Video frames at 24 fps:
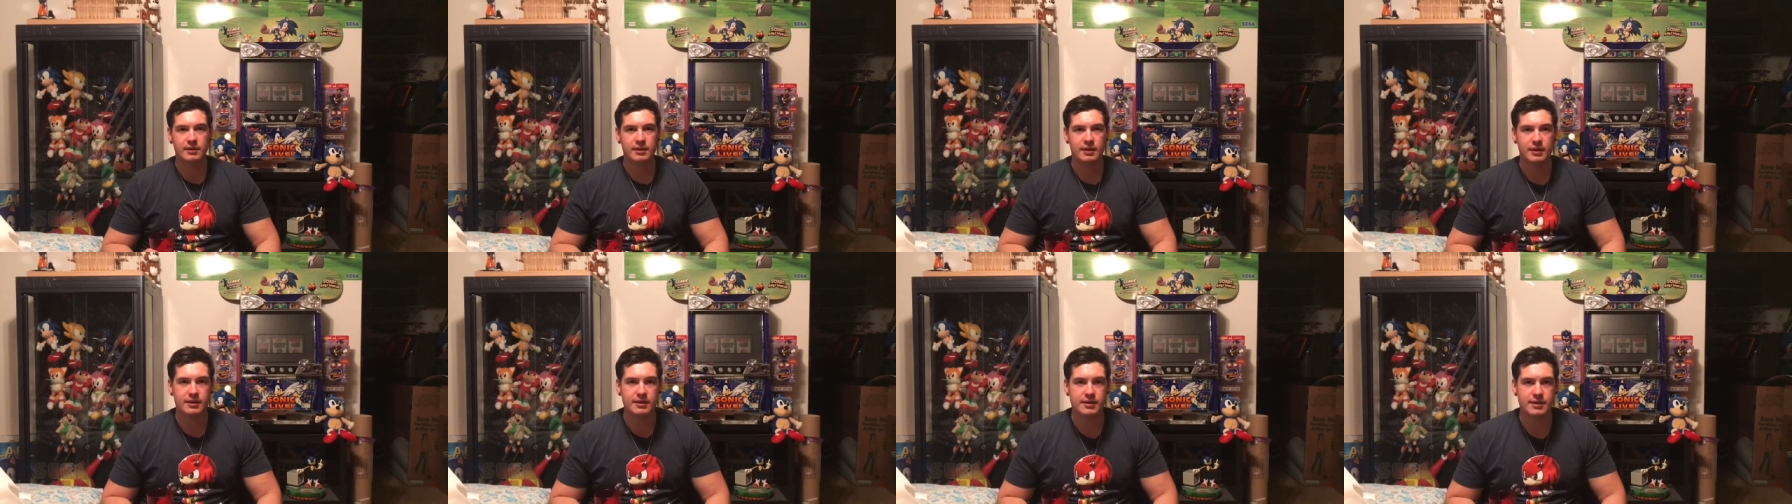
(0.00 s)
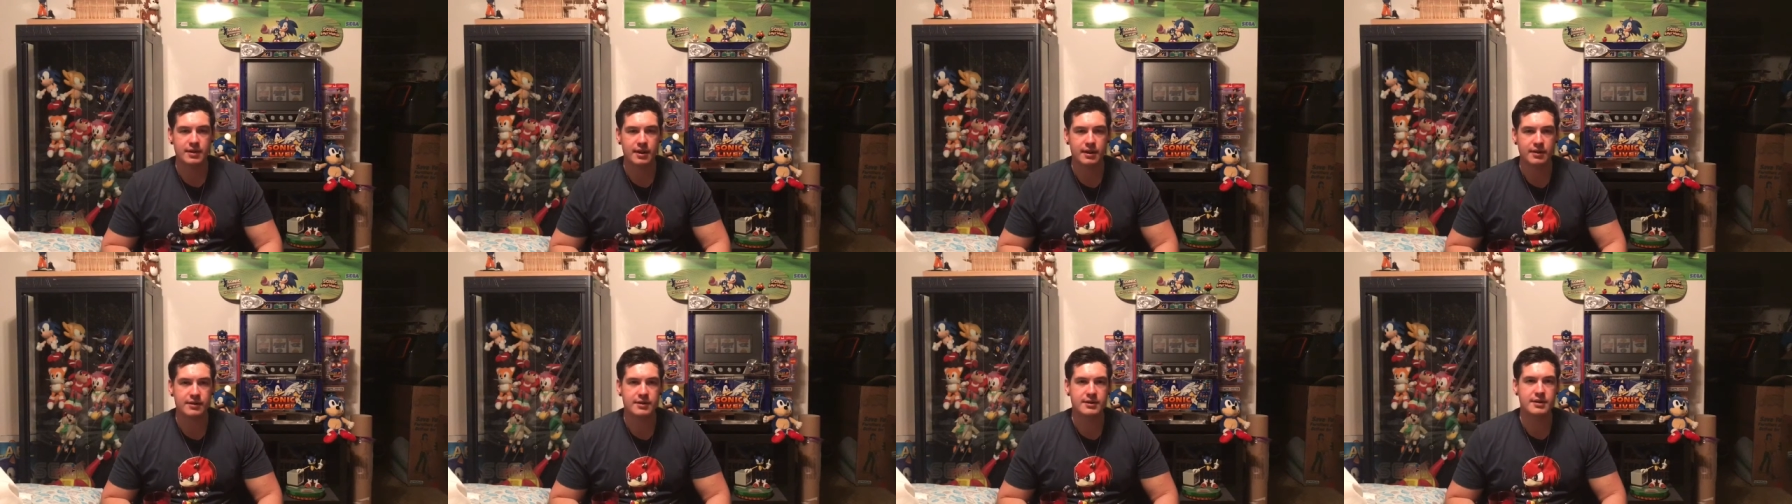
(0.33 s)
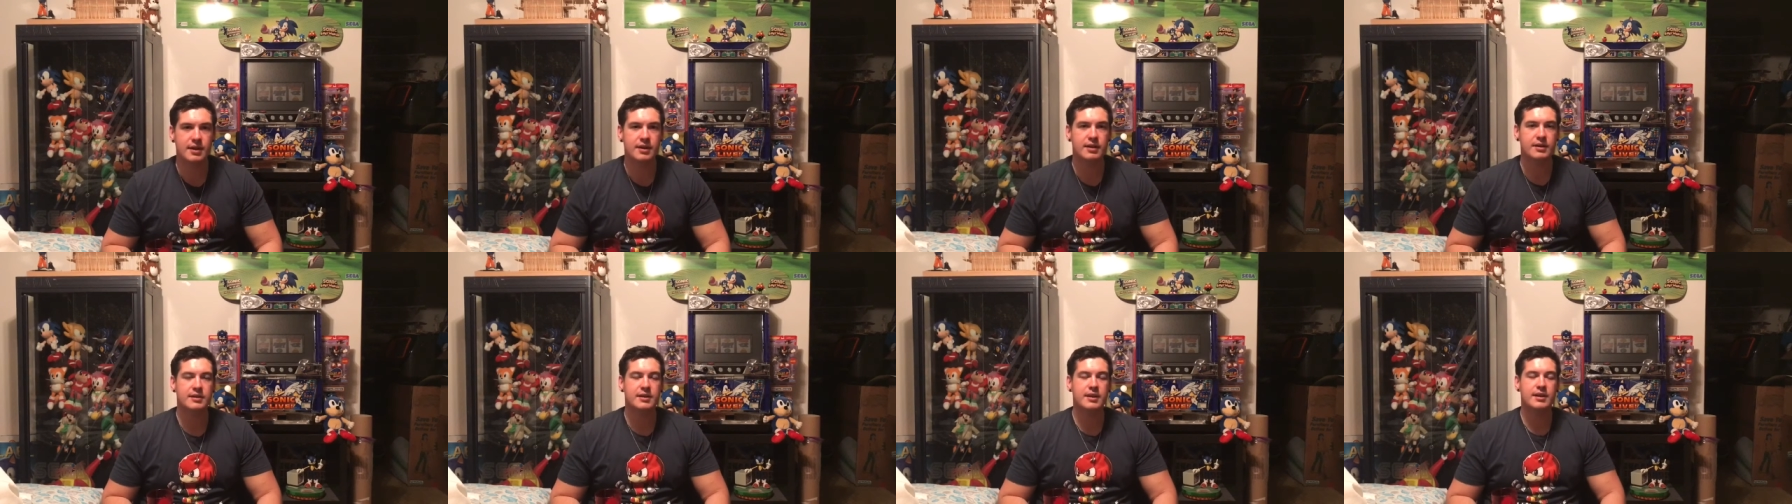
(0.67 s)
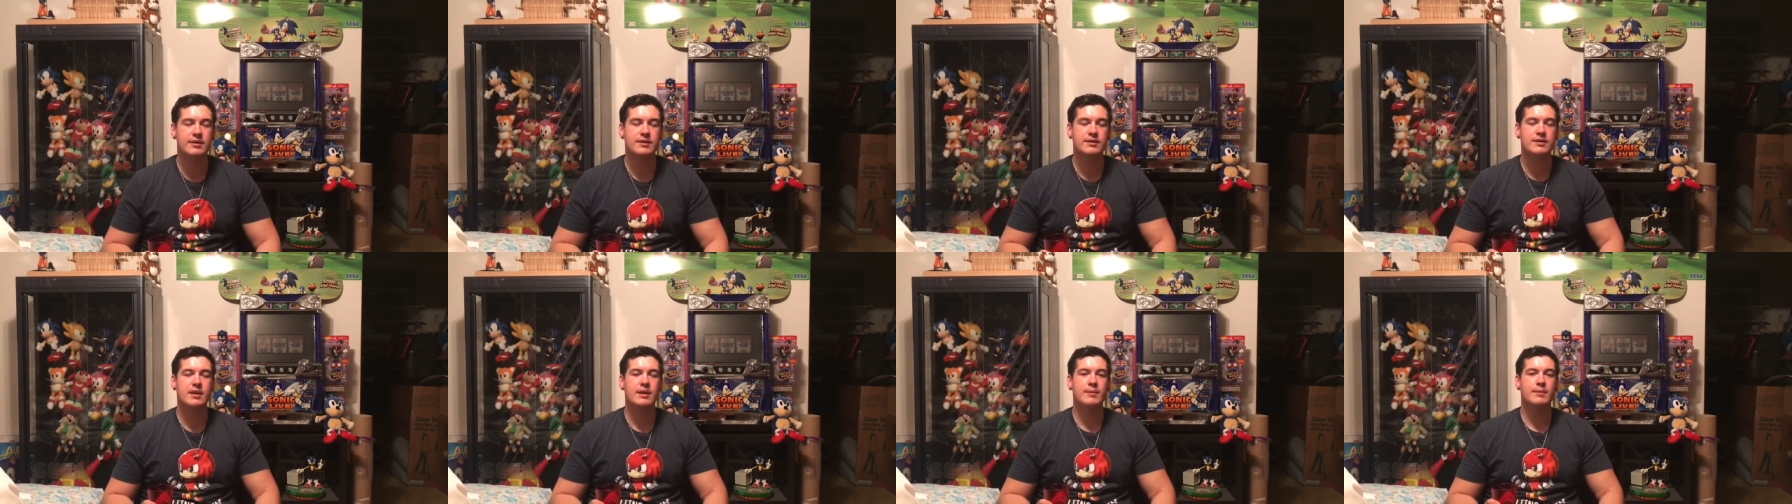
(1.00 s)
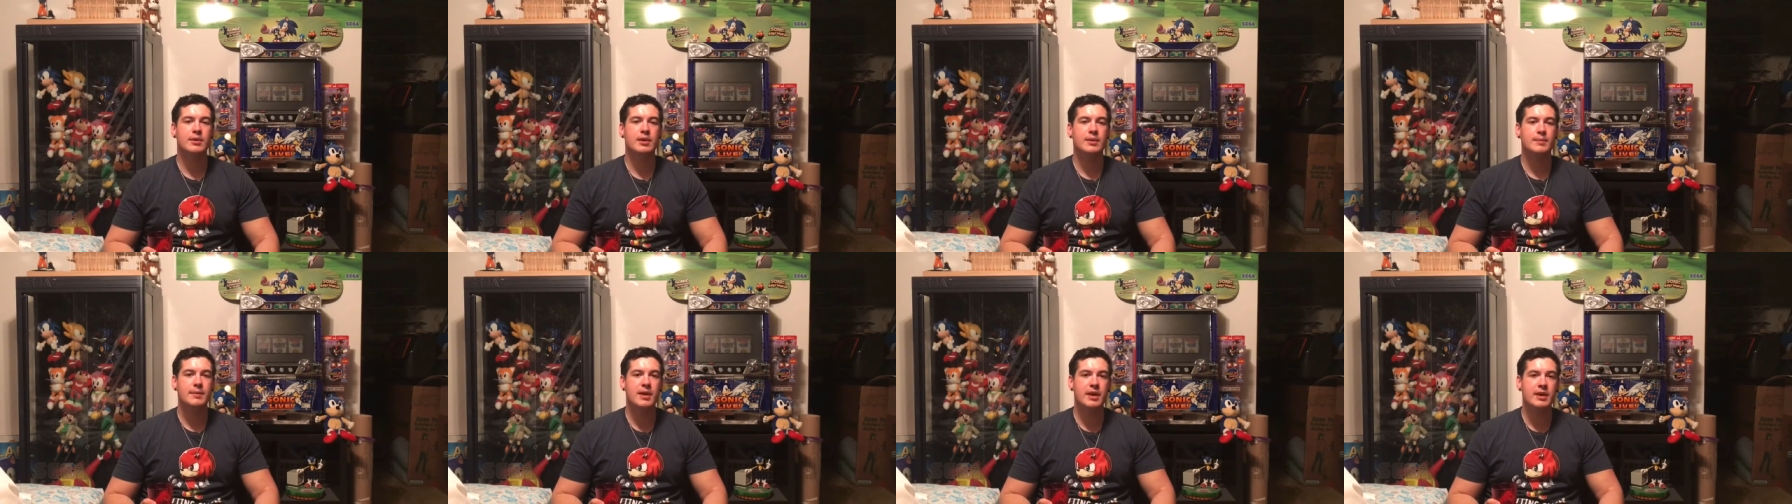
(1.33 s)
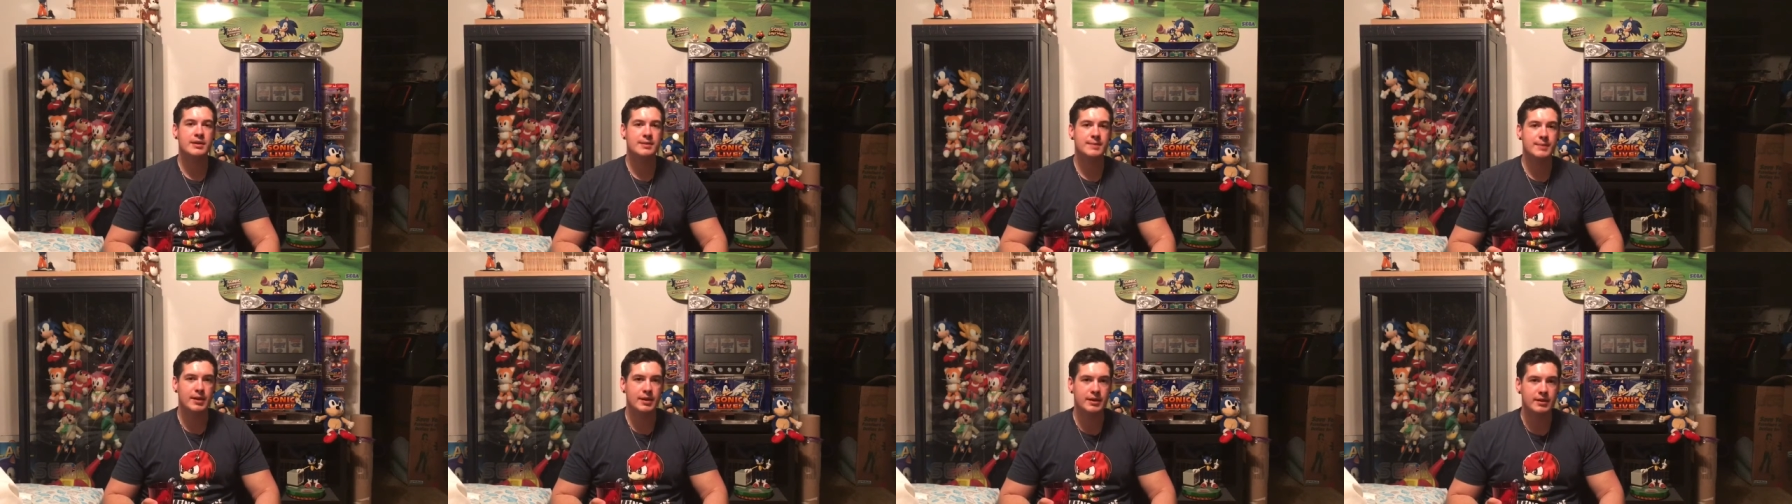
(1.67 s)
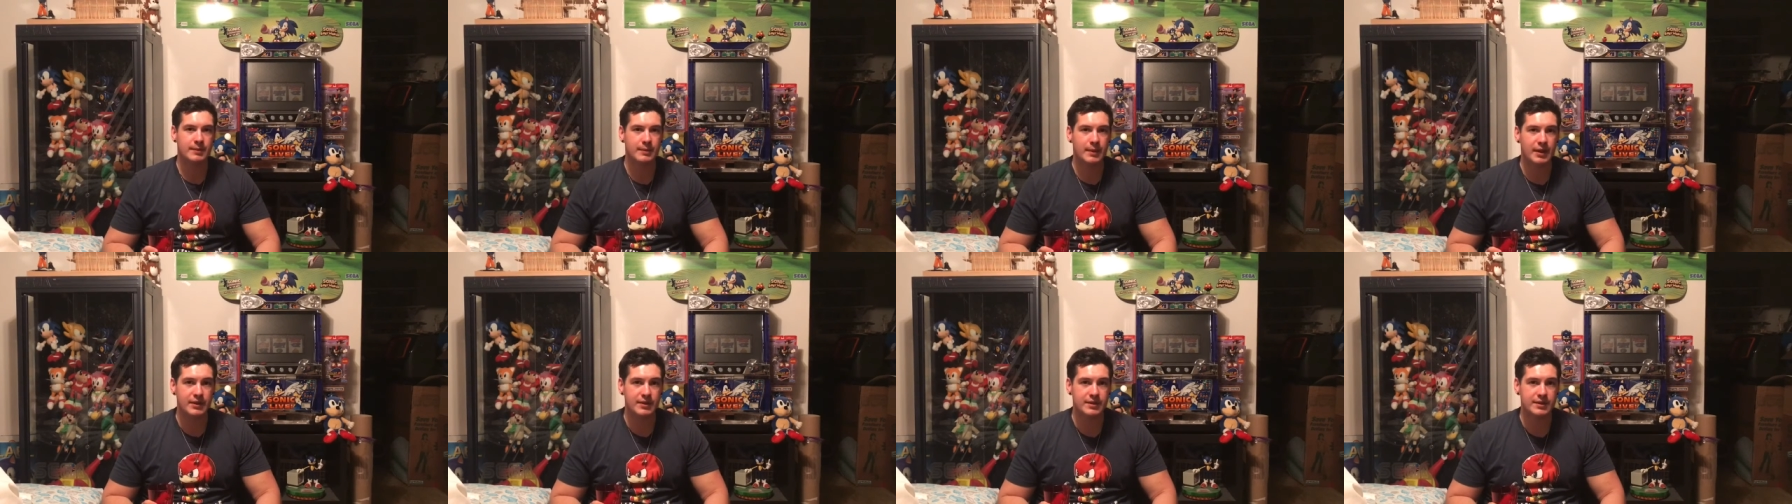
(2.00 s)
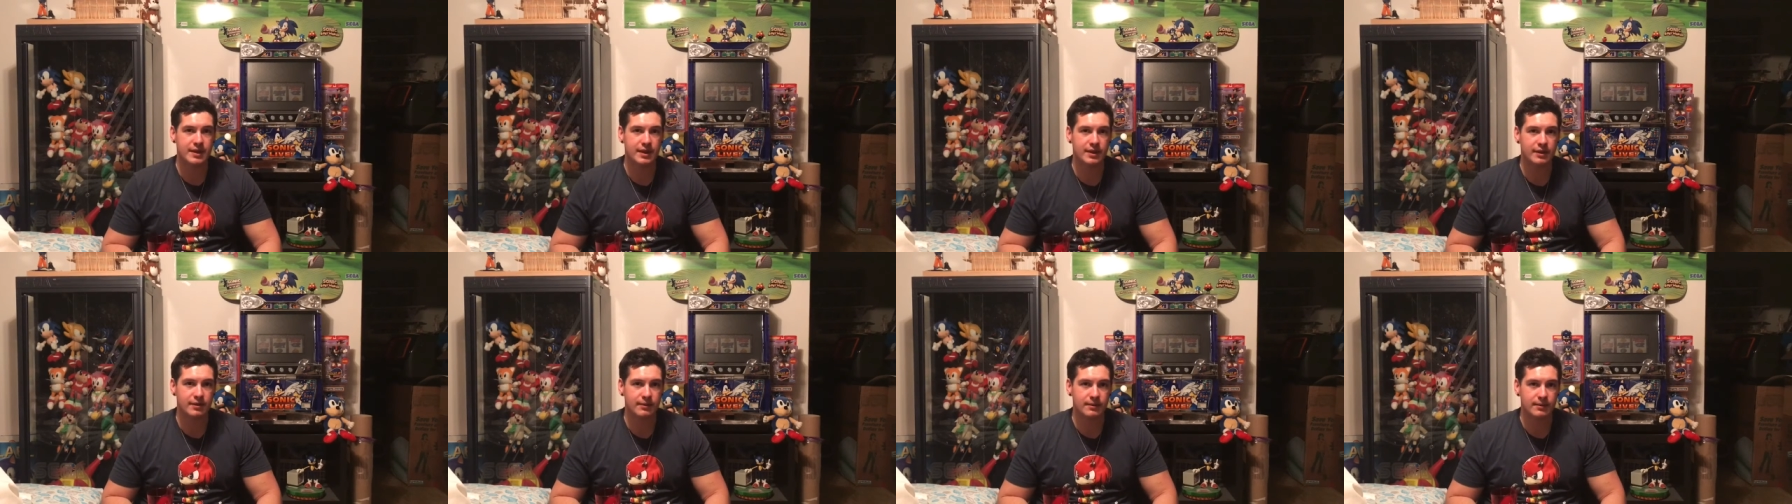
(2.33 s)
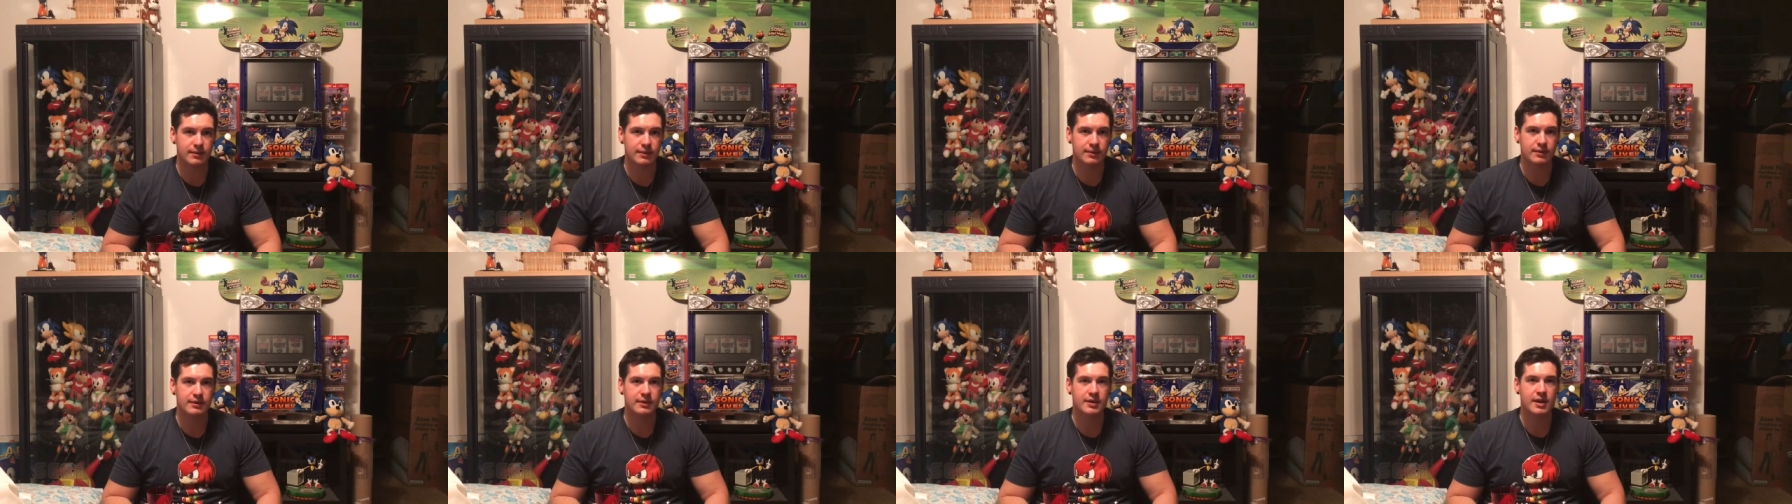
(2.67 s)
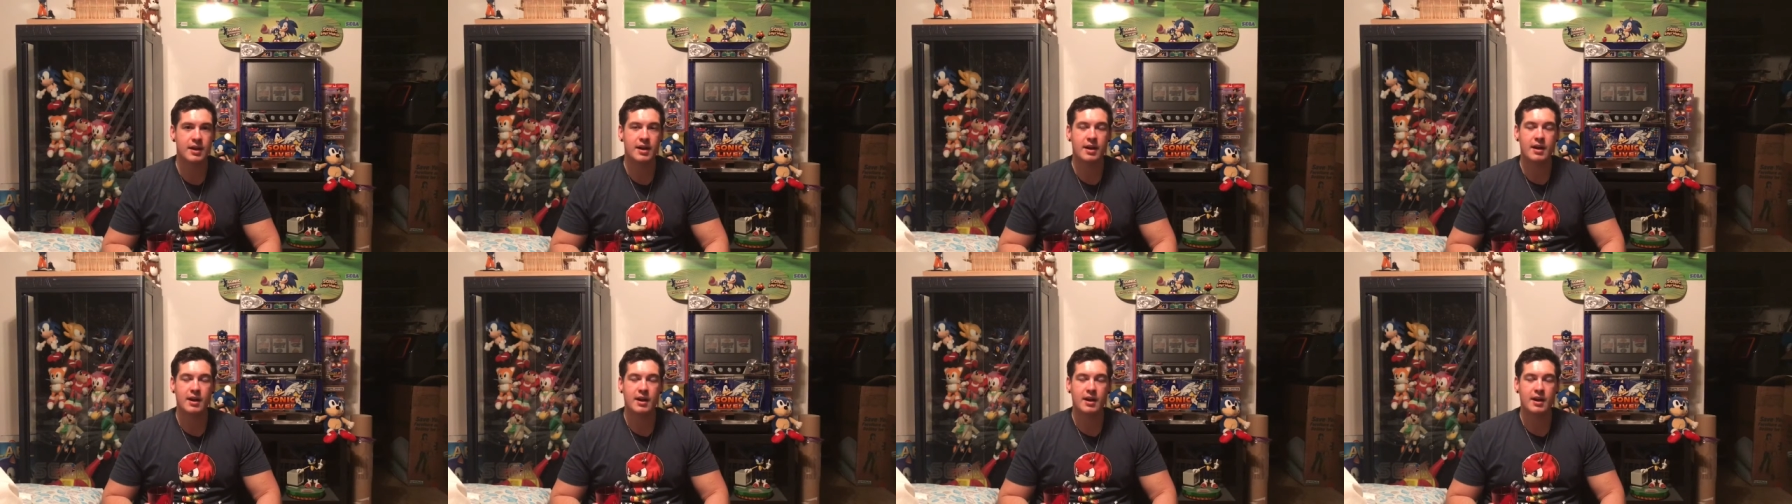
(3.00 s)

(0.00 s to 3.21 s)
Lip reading: There's another Sonic Tales coming up next month about Sega World.